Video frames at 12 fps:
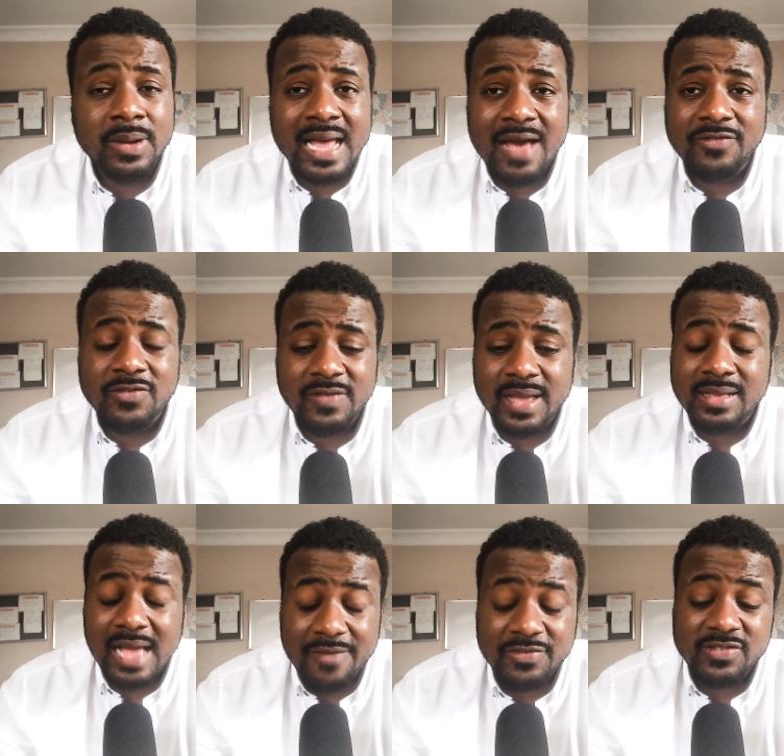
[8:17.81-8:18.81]
But I have
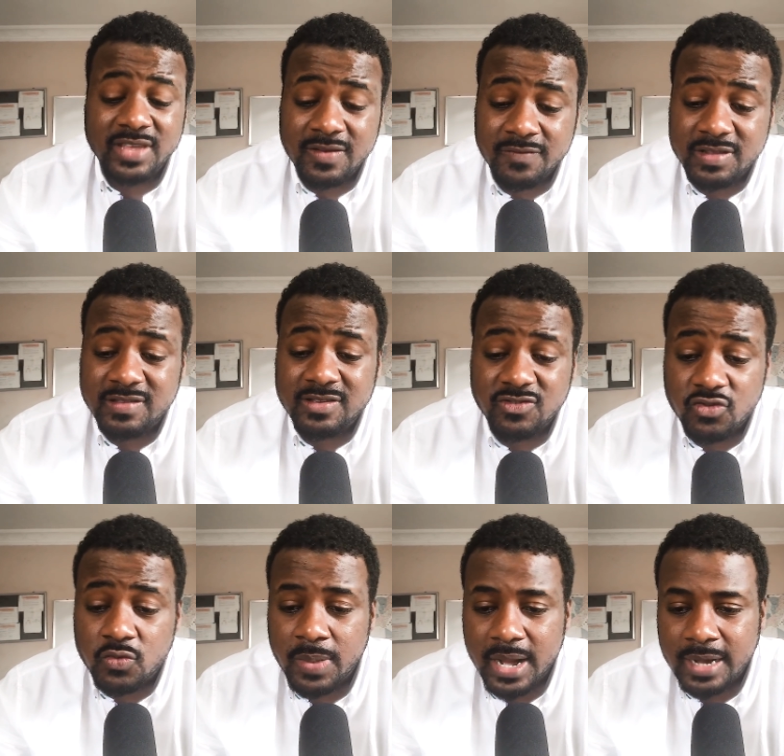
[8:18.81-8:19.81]
to say, Ivica
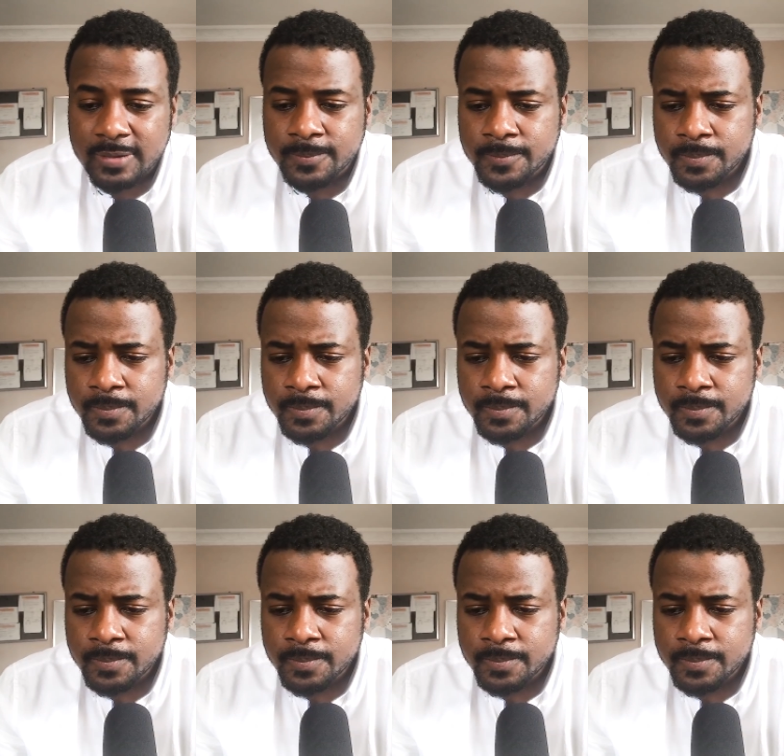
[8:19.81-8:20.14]
Zubac,